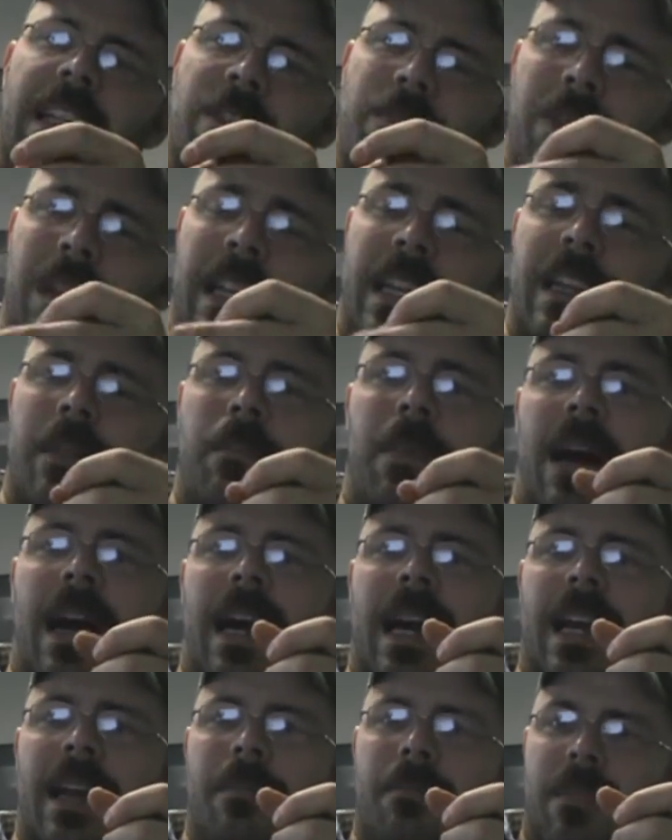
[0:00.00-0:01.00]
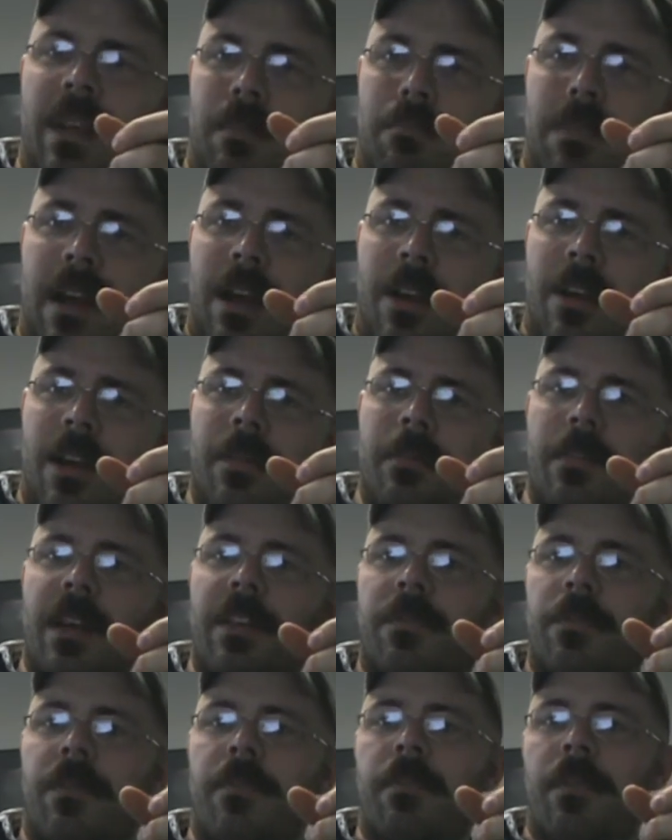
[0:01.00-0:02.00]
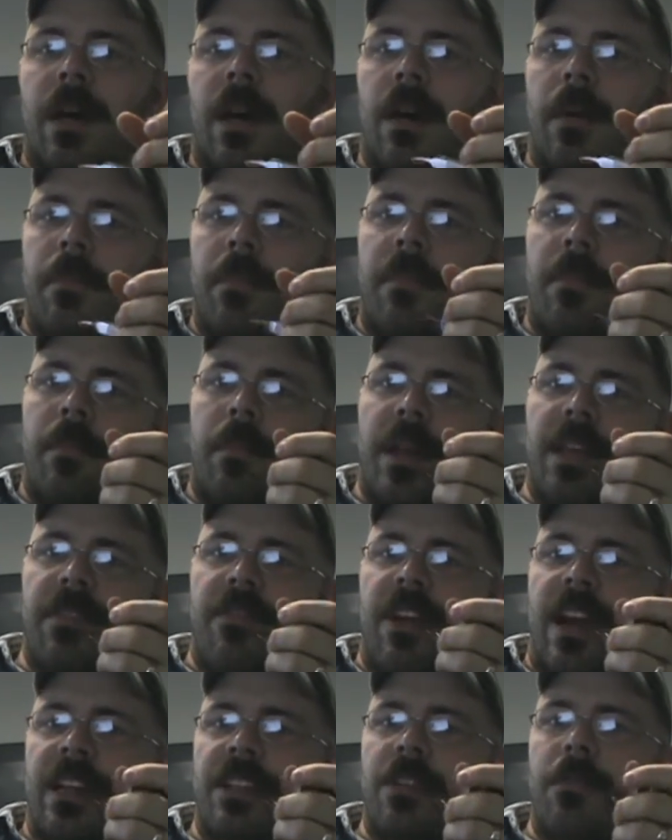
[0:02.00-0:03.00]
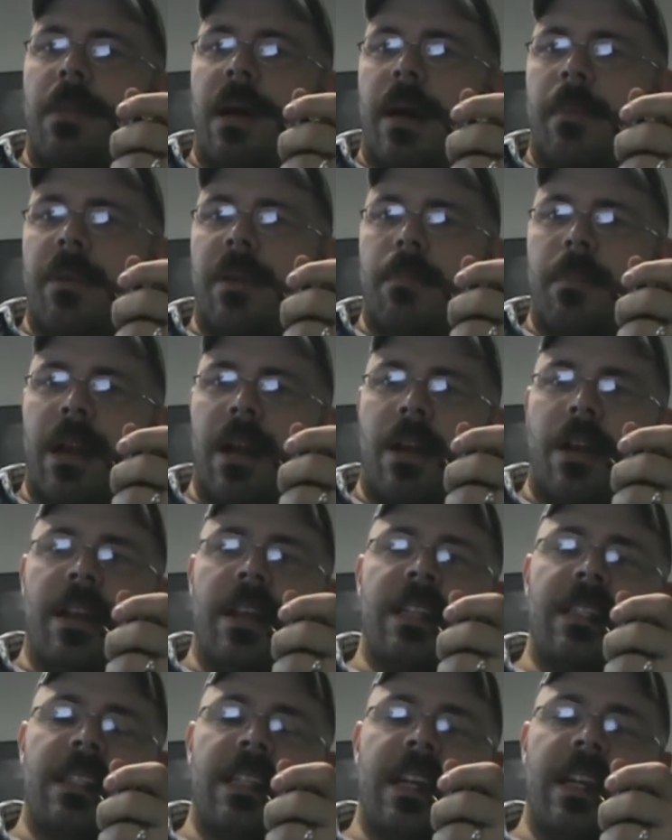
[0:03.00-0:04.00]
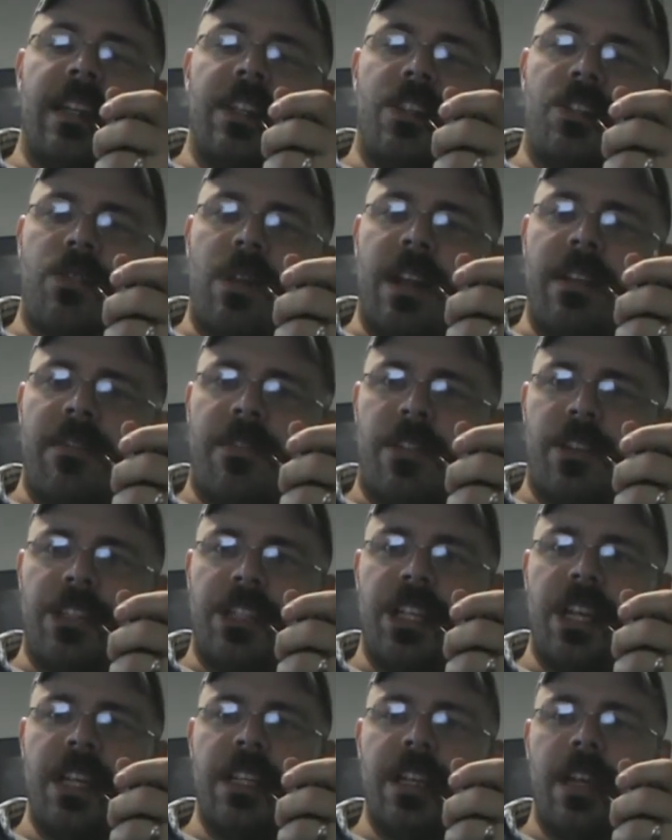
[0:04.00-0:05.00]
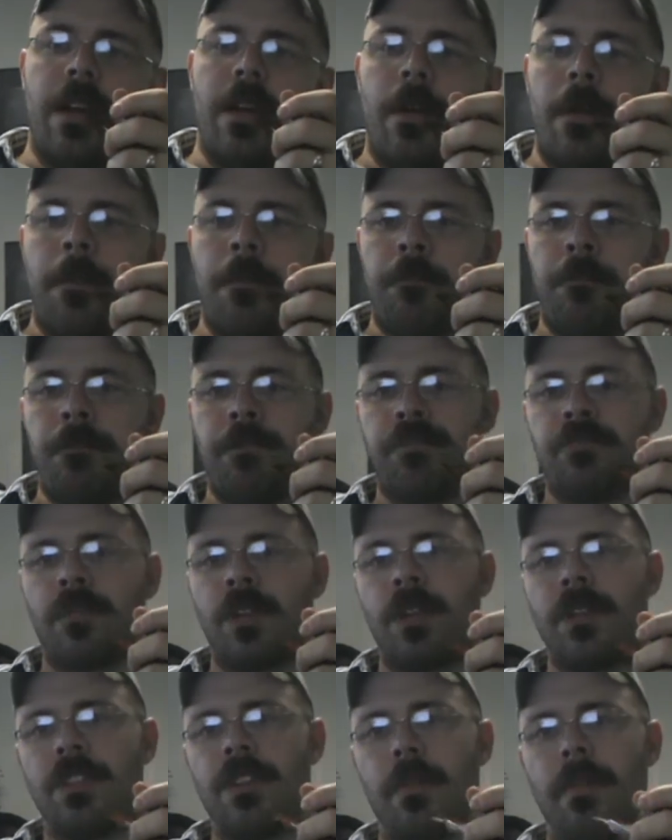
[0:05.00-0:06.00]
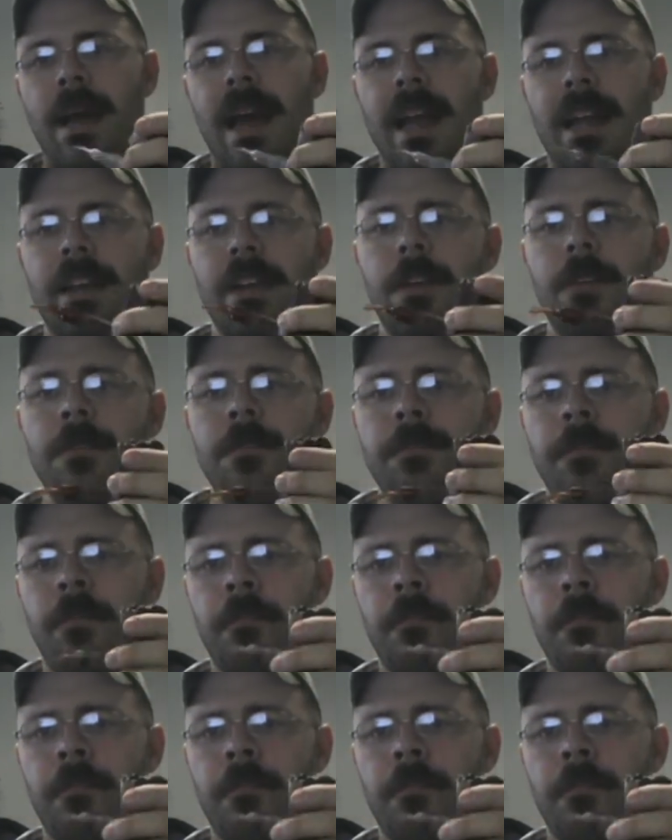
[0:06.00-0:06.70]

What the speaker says: It's blended by McBaron, manufactured by McBaron. It's a straight Virginia tobacco.